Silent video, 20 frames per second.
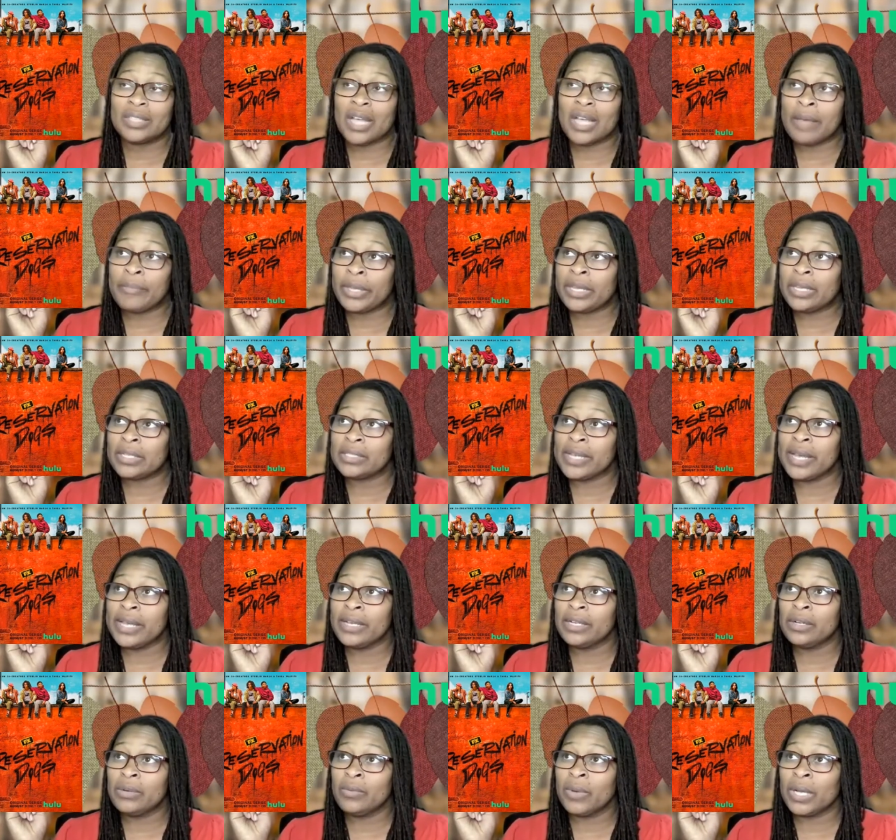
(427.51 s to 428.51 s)
I mean, Taika
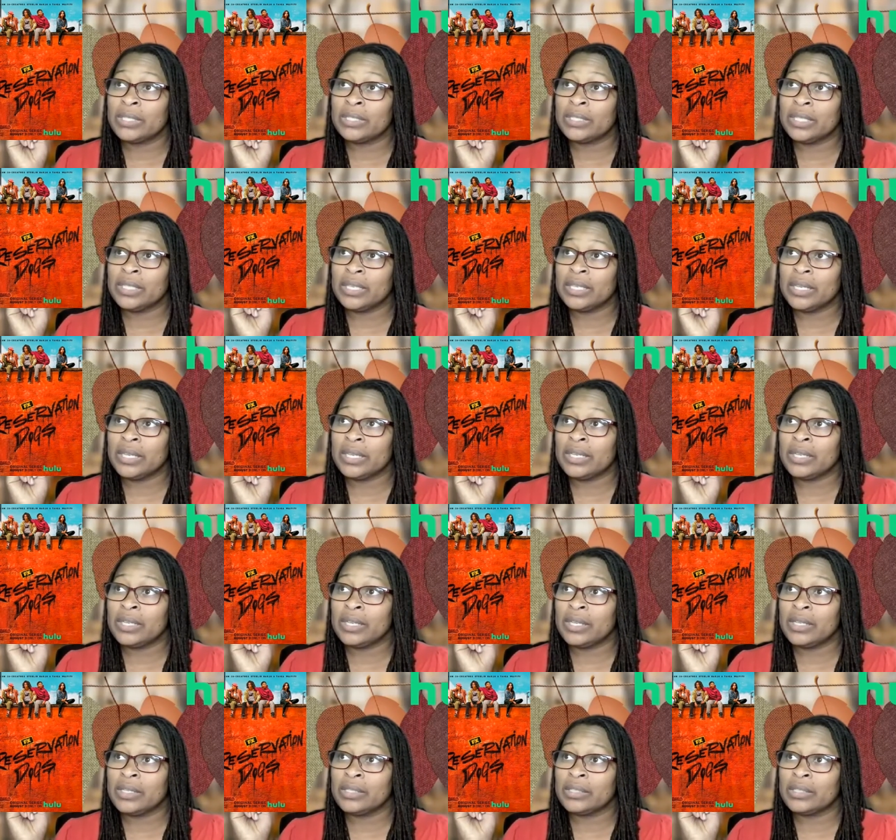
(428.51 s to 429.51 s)
Waititi
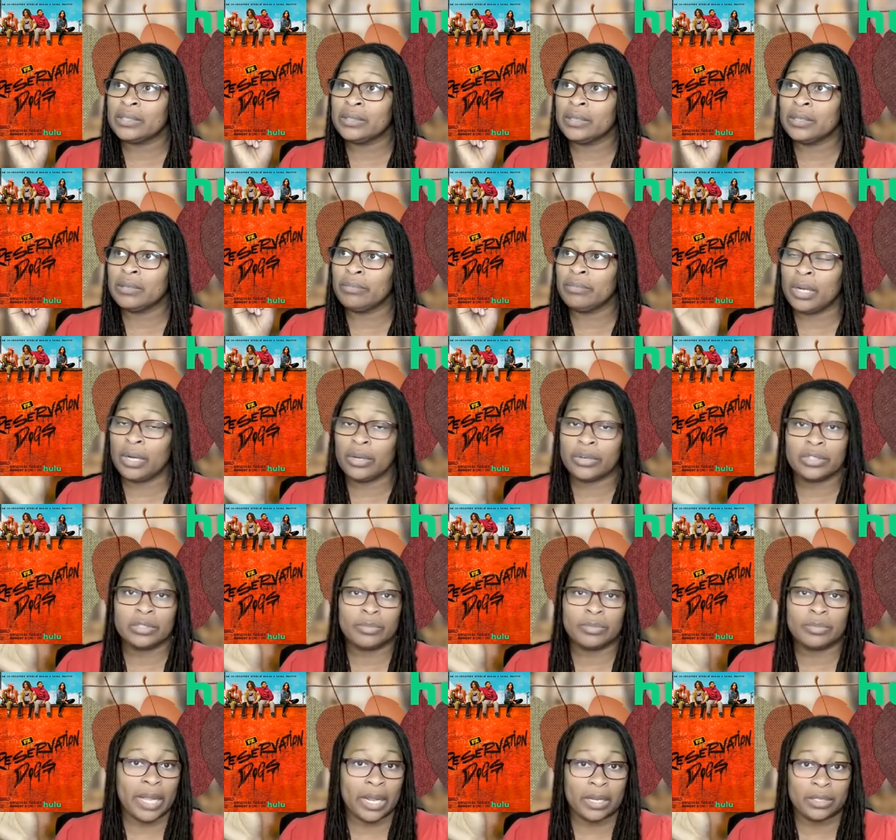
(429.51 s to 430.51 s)
is bonkers
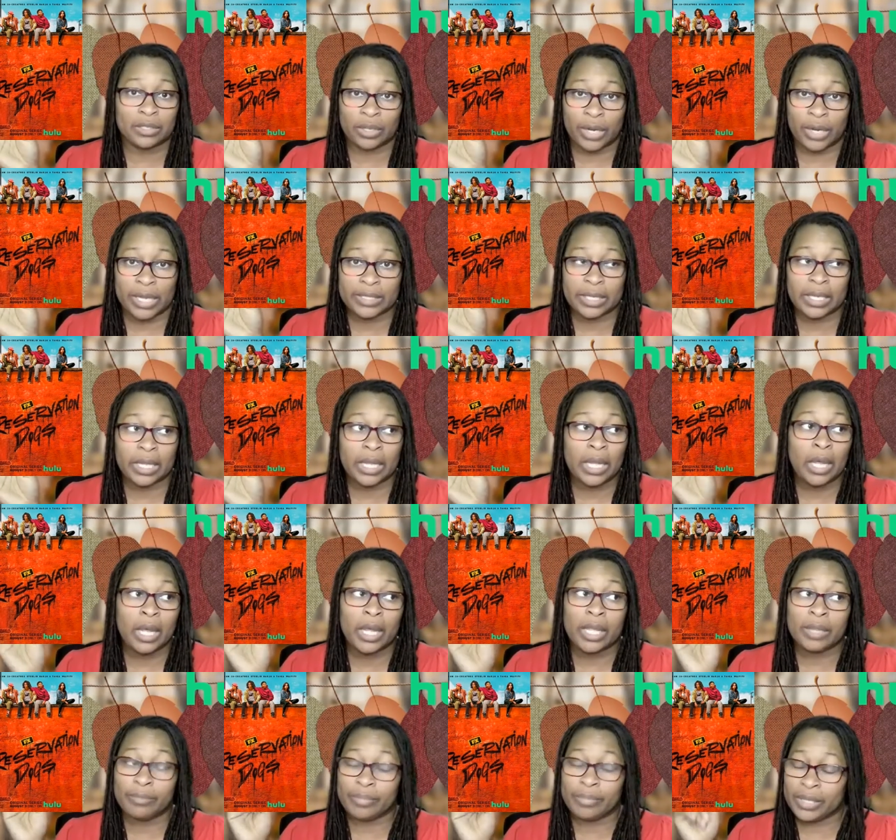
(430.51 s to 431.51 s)
bananas crazy.
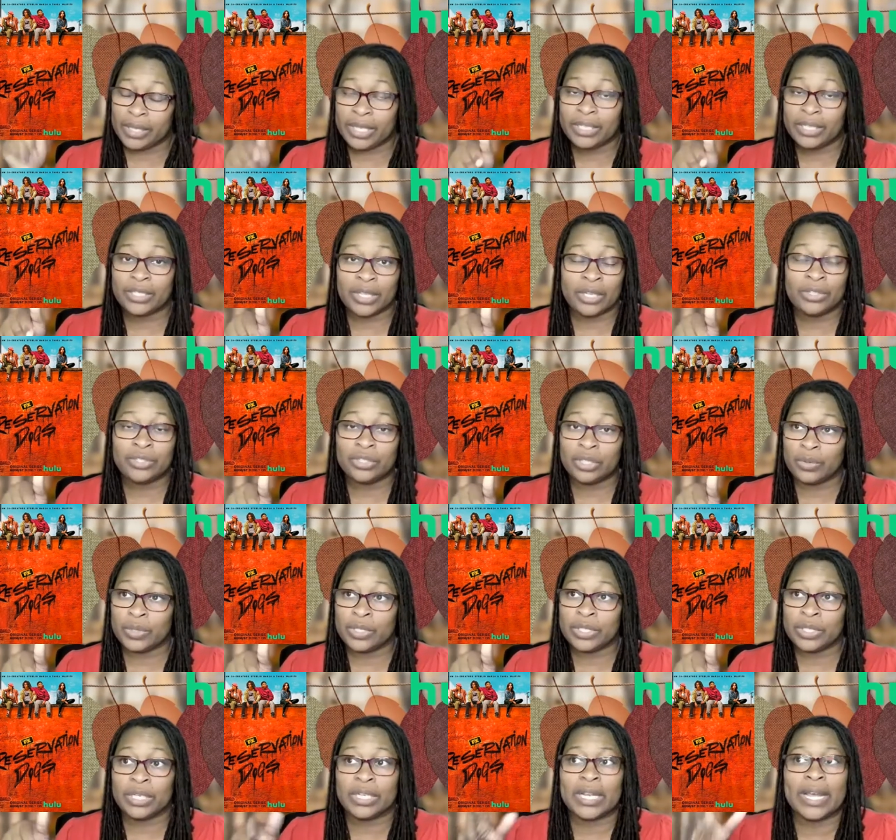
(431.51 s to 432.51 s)
That that show is
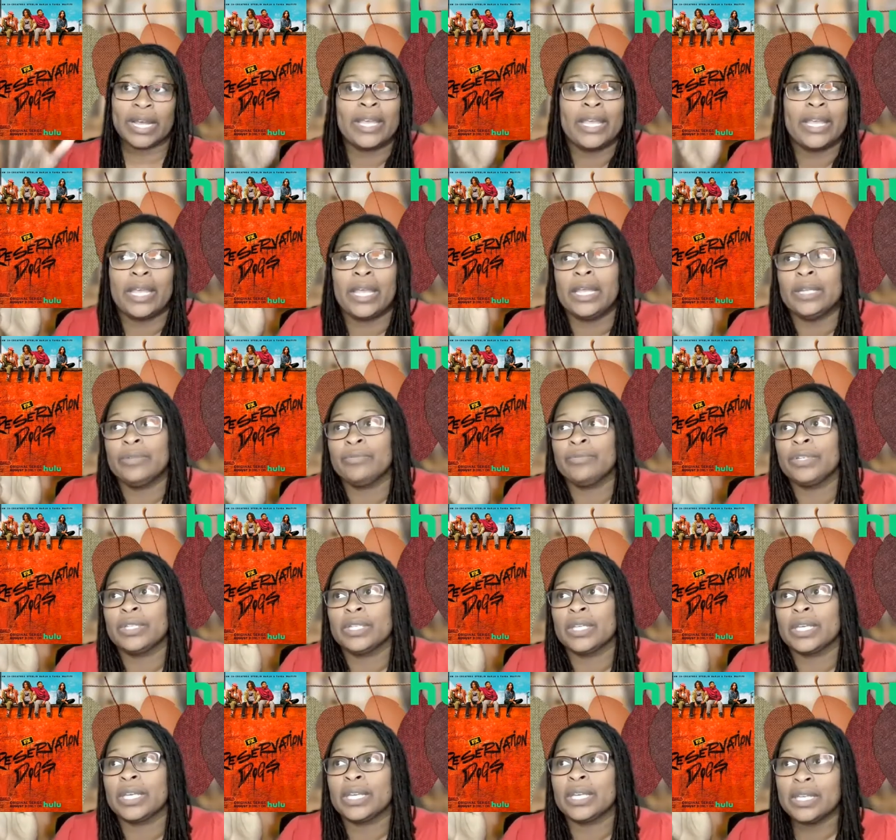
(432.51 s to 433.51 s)
good. I can't
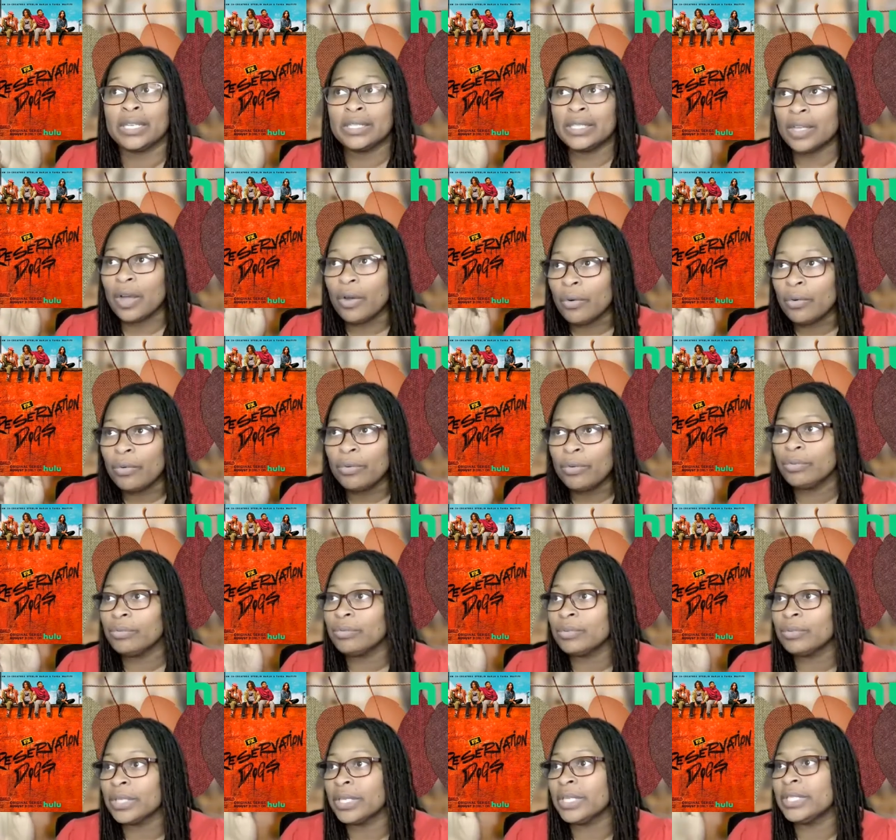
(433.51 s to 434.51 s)
really go
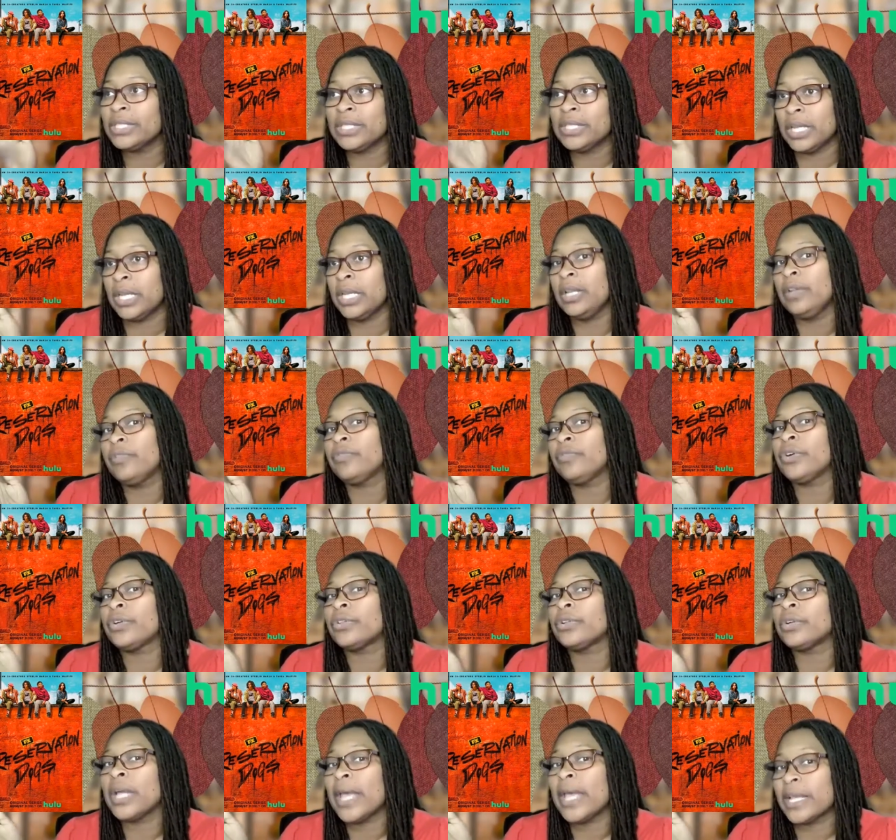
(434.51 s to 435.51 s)
into any
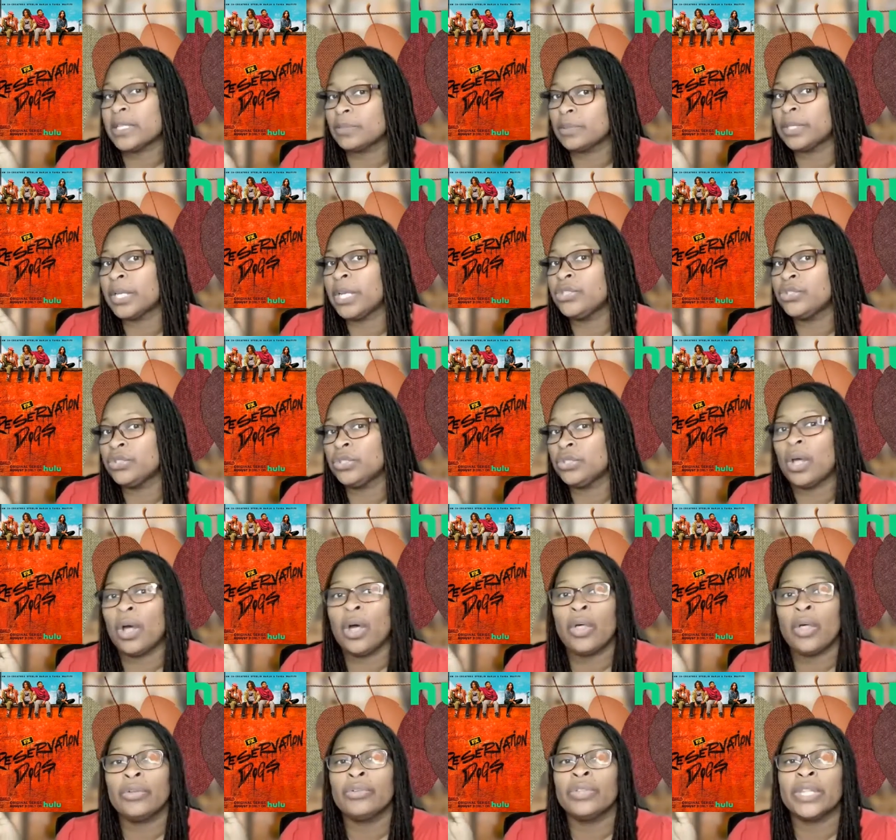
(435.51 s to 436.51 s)
further explanation
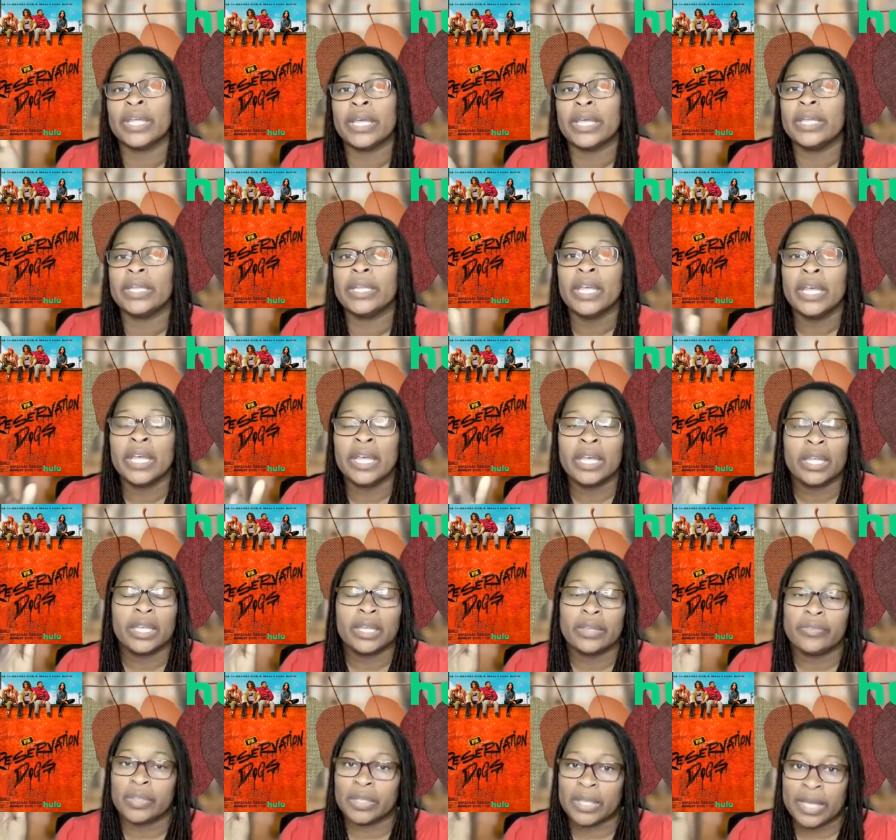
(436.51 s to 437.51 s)
other than
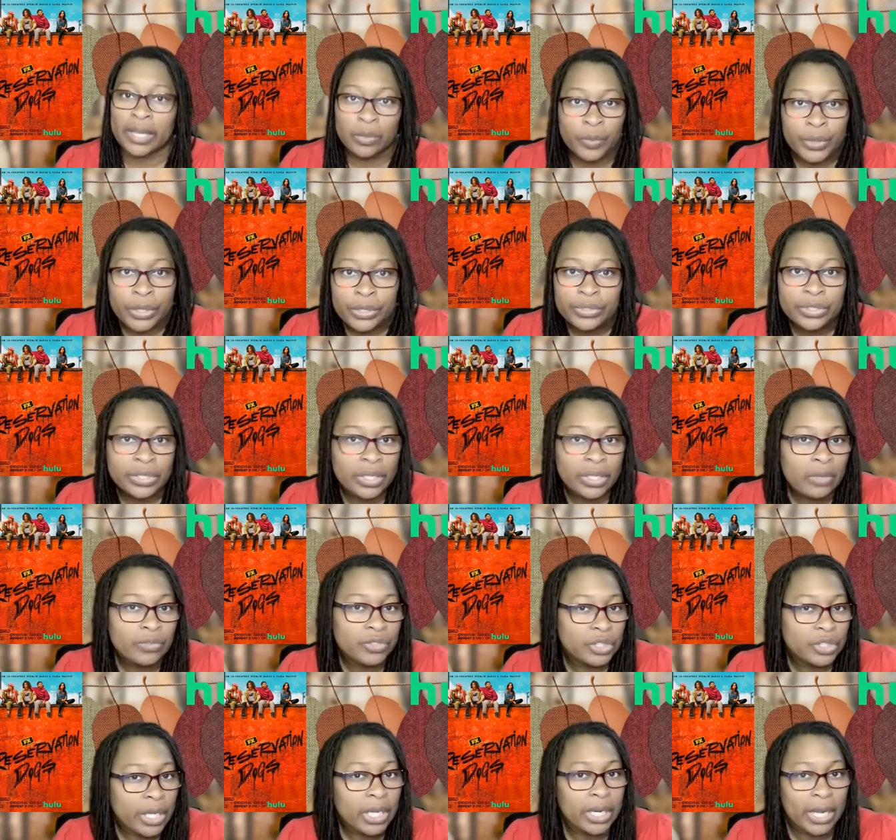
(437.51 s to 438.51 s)
if you like weird stuff,
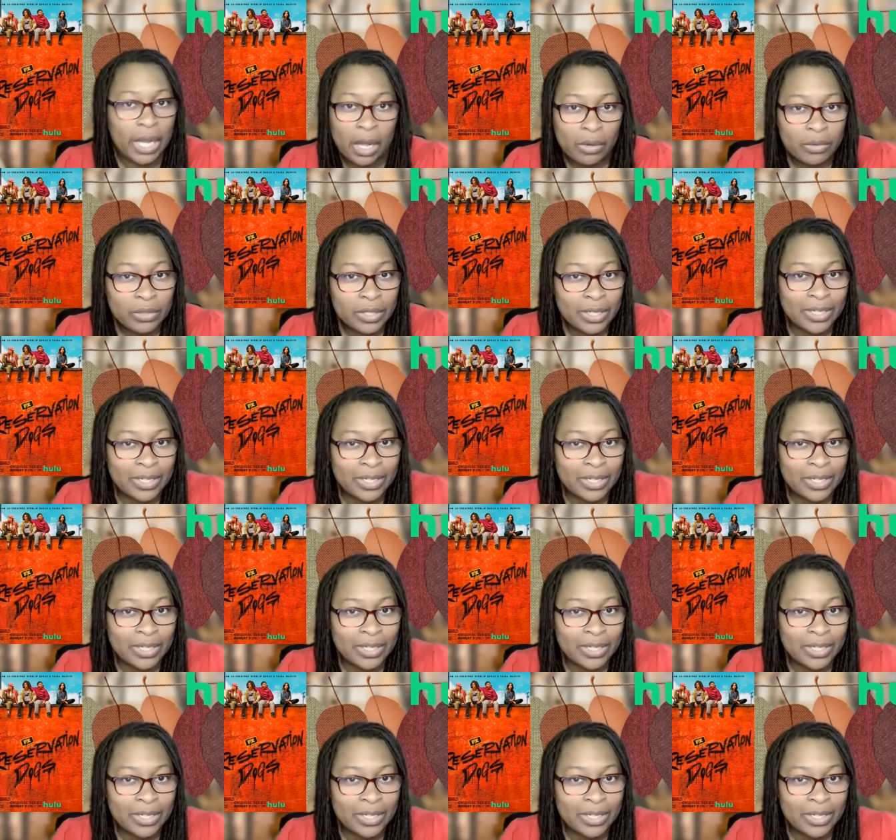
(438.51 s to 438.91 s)
check it out.